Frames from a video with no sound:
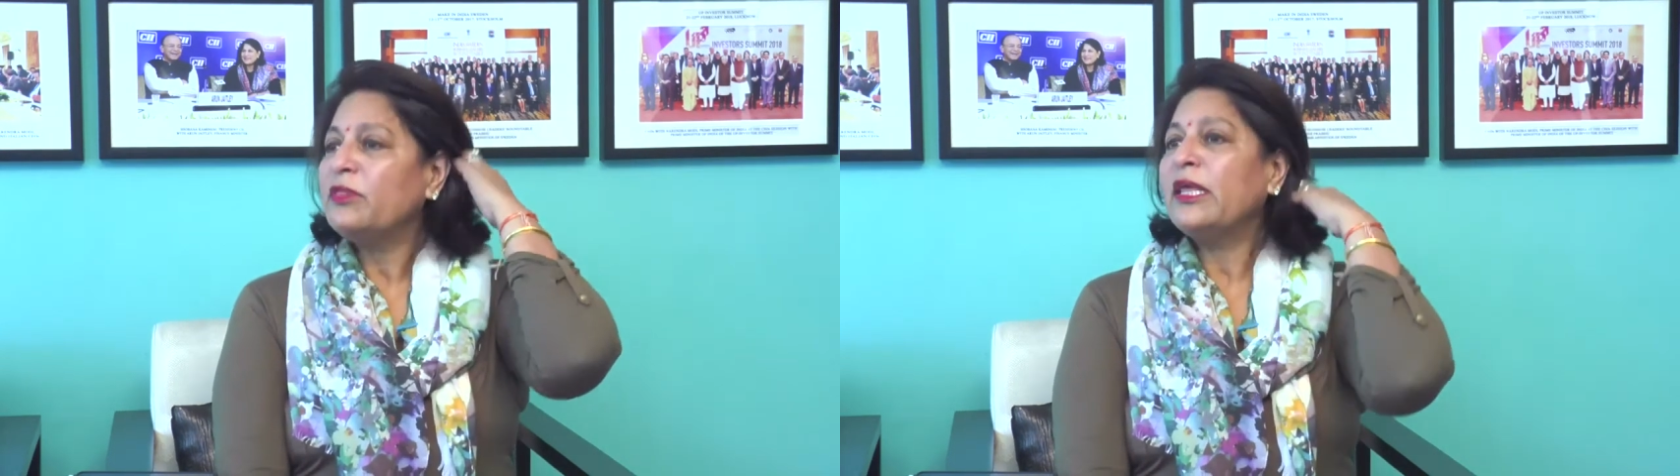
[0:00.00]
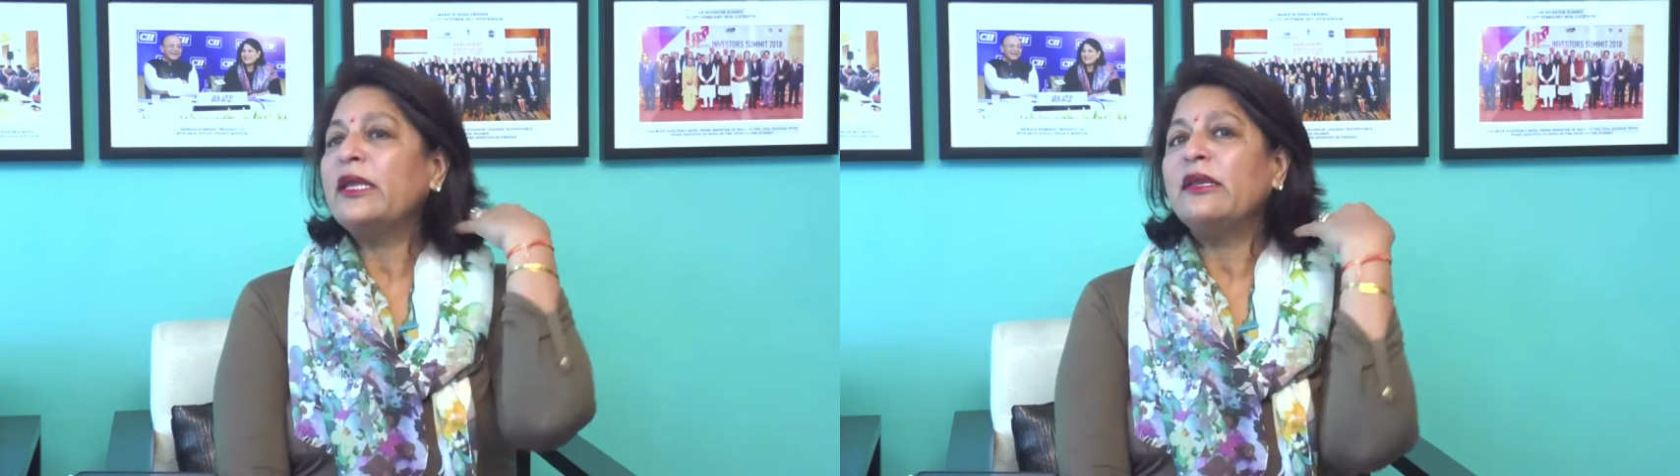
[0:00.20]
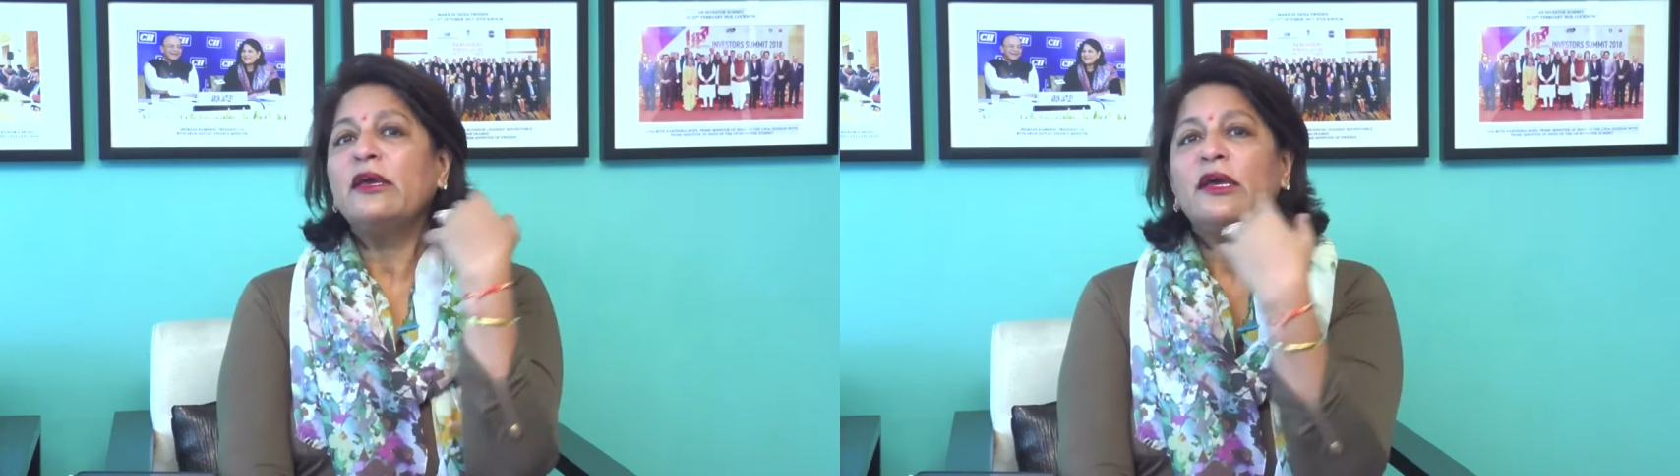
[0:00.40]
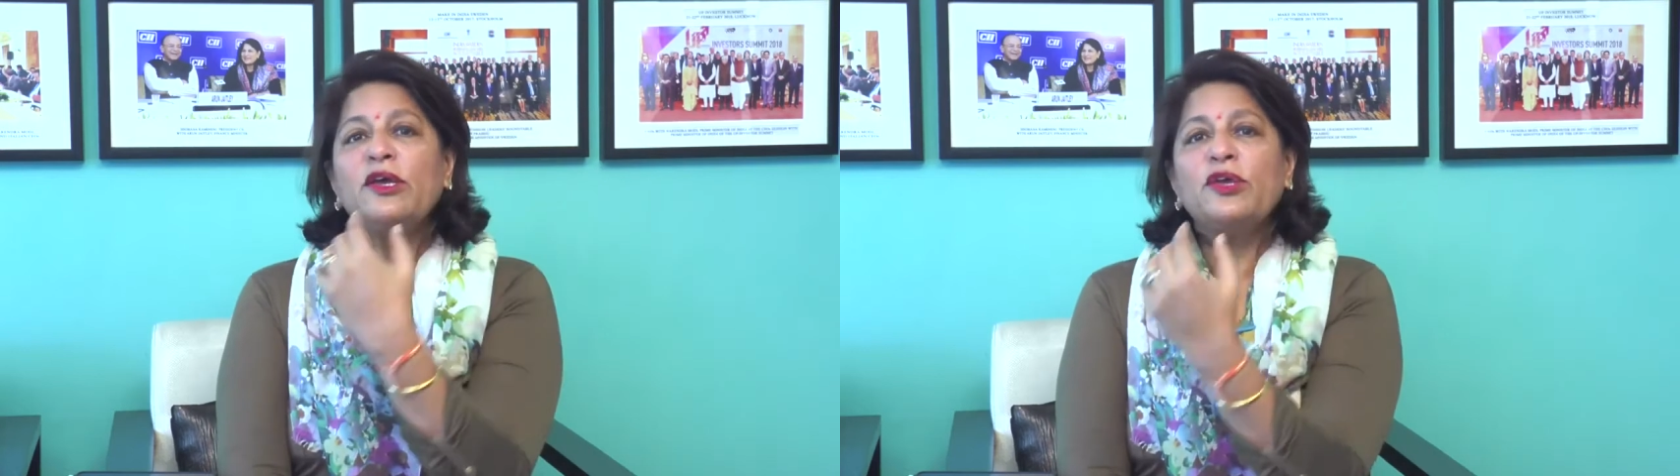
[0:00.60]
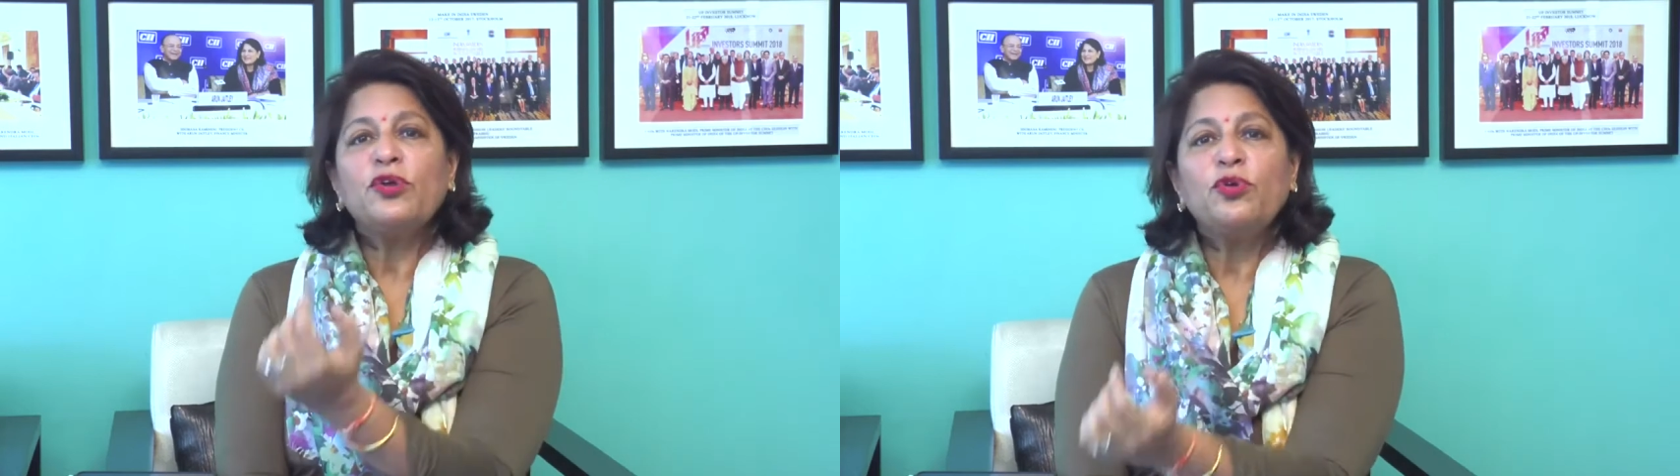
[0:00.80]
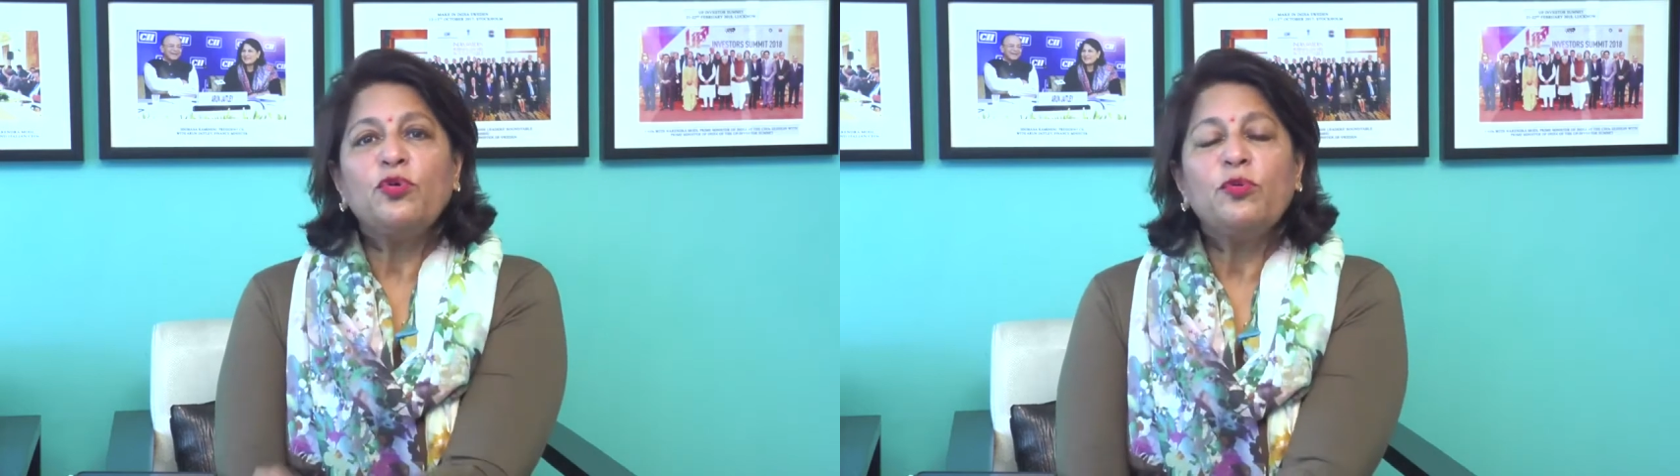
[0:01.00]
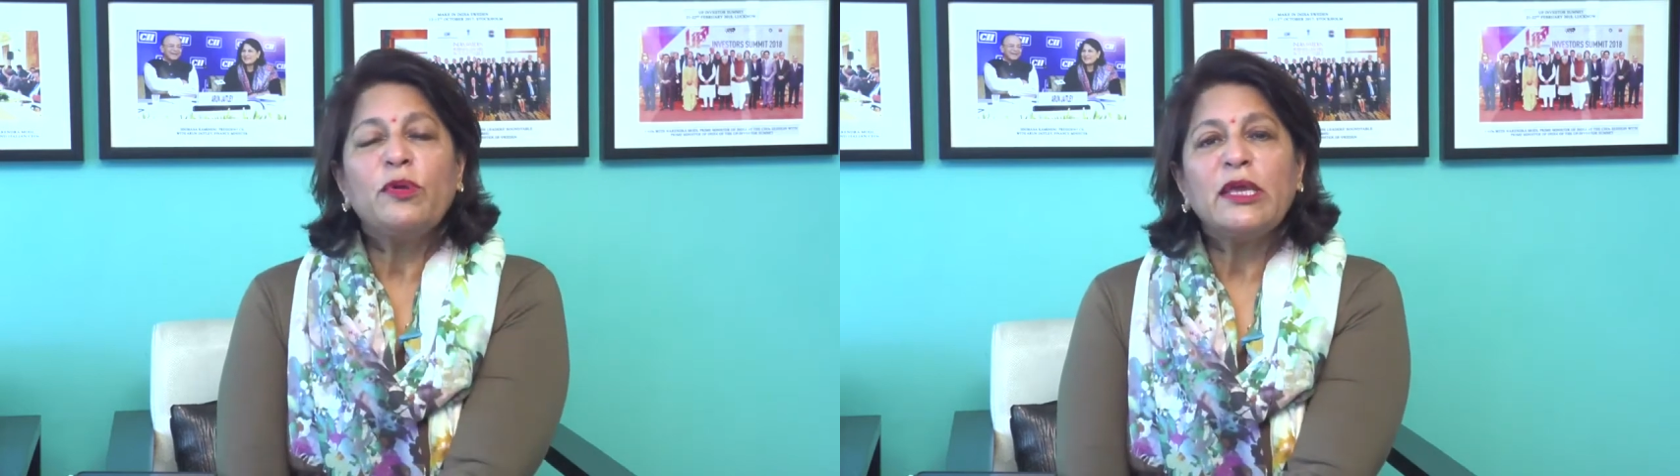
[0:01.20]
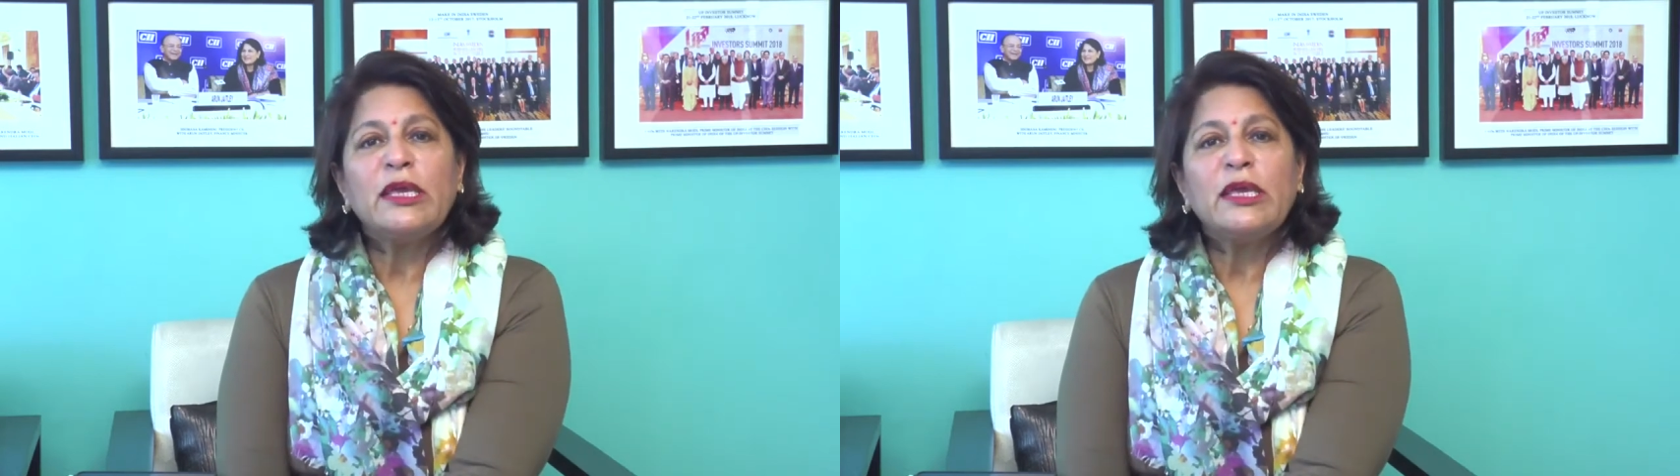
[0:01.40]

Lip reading: that, you know,